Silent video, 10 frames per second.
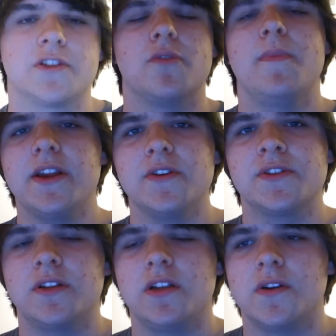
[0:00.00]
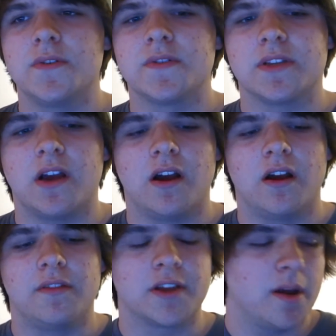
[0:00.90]
So Maker Studios,
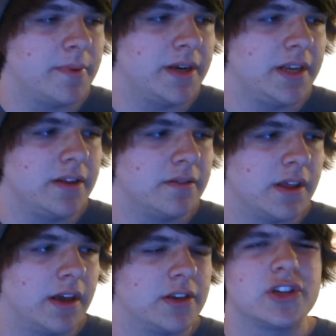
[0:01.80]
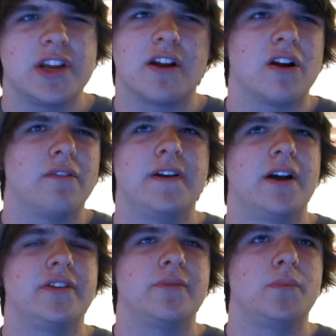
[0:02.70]
uh, the company that Shay Carl
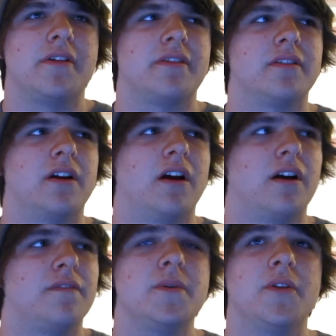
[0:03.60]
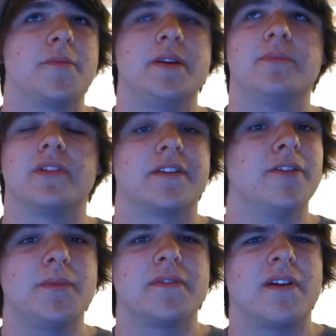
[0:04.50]
founded with uh, a few other people like
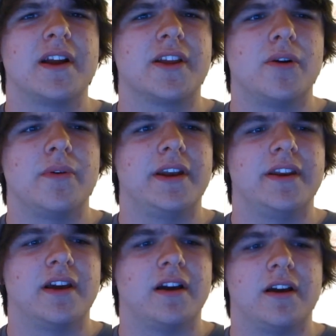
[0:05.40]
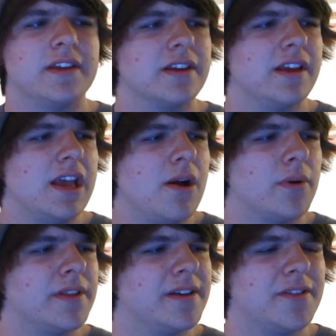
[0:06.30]
Philip DeFranco and uh, I think
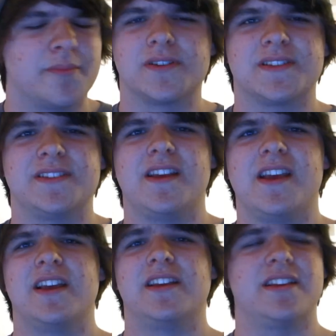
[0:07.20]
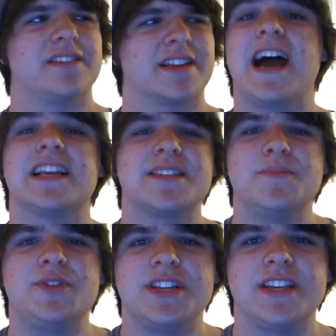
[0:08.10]
one of the other person is like
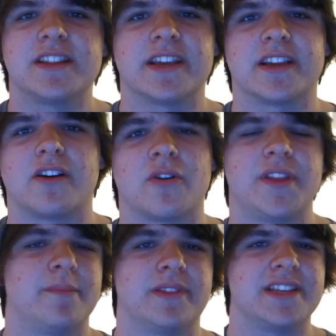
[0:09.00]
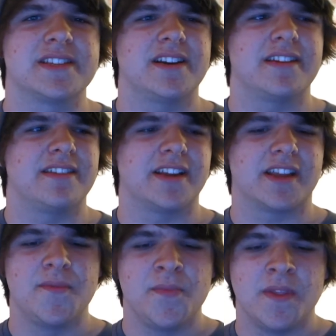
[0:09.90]
Hassan G and like a girl named Lisa I think